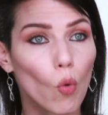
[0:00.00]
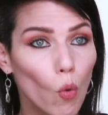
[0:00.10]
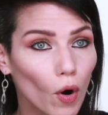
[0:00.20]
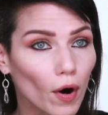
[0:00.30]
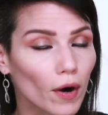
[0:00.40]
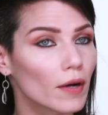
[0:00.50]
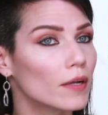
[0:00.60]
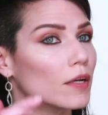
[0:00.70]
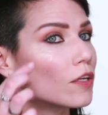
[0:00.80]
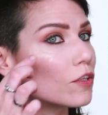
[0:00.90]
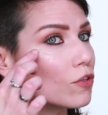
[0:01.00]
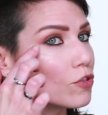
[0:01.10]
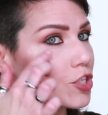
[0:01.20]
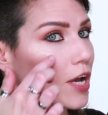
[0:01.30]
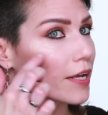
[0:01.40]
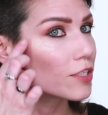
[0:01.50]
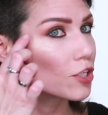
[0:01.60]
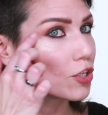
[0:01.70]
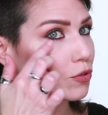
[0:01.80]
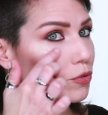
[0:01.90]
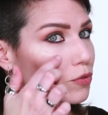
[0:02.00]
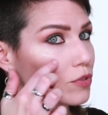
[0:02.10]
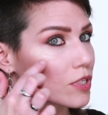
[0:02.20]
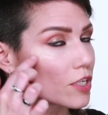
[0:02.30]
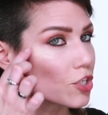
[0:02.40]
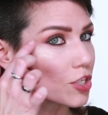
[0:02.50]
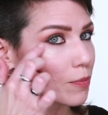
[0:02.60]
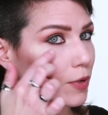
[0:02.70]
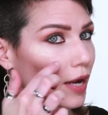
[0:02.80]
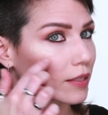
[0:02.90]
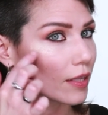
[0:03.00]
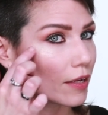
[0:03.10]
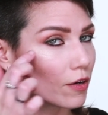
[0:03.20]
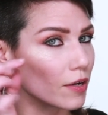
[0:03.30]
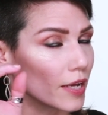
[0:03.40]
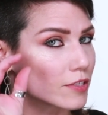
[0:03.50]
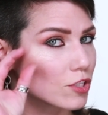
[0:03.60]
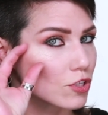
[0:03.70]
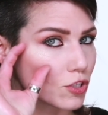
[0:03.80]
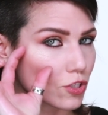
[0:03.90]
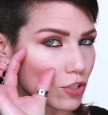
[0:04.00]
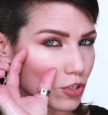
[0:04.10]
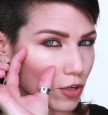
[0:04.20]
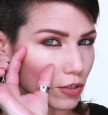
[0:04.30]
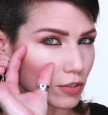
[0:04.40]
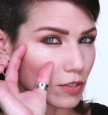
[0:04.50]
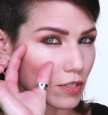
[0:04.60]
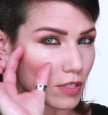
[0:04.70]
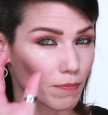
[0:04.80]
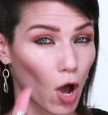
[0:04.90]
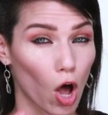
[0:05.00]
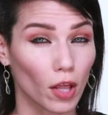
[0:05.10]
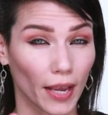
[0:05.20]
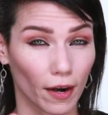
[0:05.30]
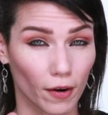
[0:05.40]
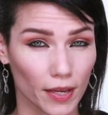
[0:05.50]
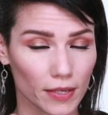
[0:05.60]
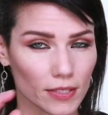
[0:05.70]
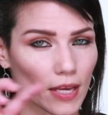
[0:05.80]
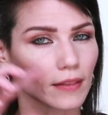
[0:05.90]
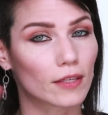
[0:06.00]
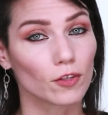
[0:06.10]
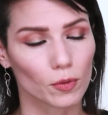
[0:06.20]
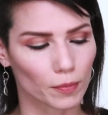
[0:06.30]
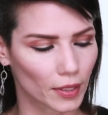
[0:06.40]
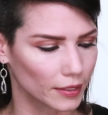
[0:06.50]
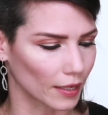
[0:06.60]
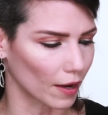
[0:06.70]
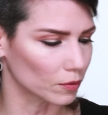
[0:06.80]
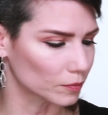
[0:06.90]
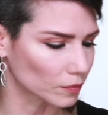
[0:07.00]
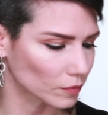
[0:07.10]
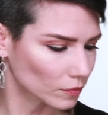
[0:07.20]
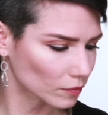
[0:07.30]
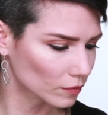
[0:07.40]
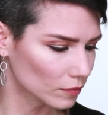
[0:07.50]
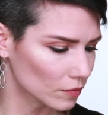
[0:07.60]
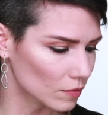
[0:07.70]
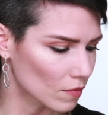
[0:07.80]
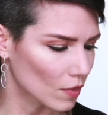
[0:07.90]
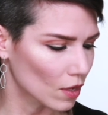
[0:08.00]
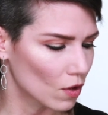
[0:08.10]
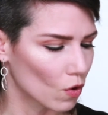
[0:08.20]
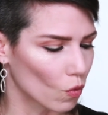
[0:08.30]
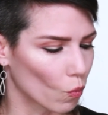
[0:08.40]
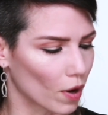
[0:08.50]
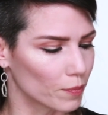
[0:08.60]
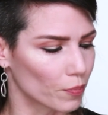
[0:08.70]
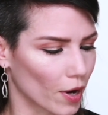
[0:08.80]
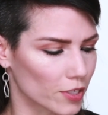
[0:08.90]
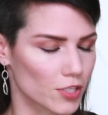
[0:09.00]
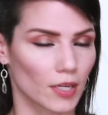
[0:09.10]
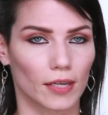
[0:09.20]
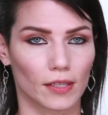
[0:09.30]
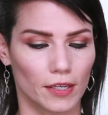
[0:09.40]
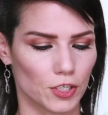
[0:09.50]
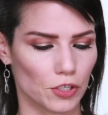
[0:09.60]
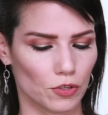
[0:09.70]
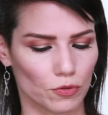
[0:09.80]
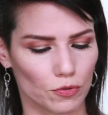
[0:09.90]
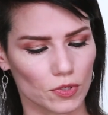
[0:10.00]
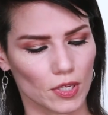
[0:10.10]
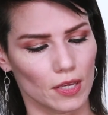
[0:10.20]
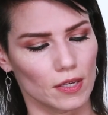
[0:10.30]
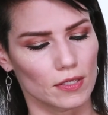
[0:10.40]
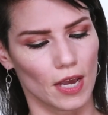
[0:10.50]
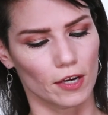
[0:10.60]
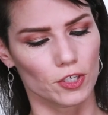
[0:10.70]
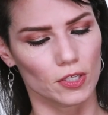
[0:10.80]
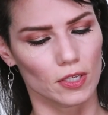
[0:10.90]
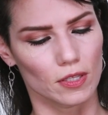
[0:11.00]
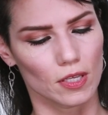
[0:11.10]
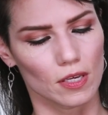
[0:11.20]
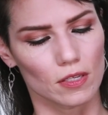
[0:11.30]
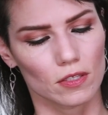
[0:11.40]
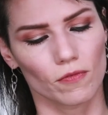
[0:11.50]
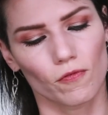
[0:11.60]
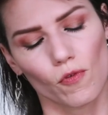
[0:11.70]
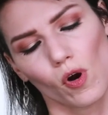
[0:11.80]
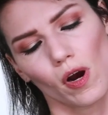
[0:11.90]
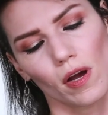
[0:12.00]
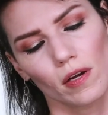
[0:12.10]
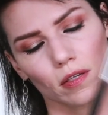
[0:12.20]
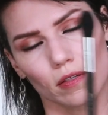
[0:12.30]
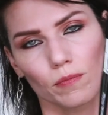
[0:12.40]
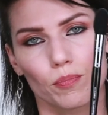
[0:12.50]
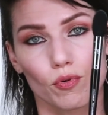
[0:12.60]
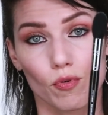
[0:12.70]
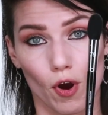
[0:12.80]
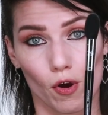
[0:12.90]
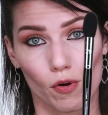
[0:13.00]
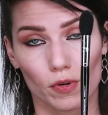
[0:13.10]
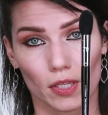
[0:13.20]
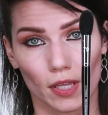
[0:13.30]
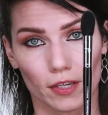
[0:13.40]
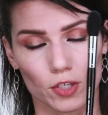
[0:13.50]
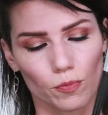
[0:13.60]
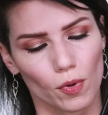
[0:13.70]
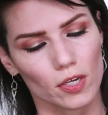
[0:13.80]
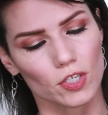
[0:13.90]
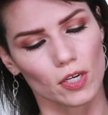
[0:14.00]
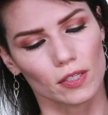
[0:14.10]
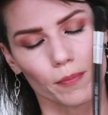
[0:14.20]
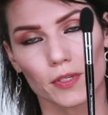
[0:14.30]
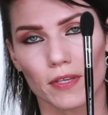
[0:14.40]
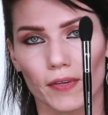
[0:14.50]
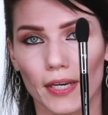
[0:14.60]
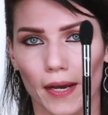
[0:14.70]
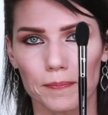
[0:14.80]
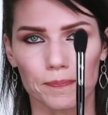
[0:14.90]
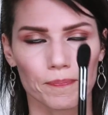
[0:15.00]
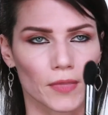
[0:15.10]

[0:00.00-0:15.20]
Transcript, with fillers: or you just use a shimmer highlighter in certain small areas and then you can blend it out. One brush that I like to use is actually the Sephora Pro Collection brush, uh, number seventy-nine.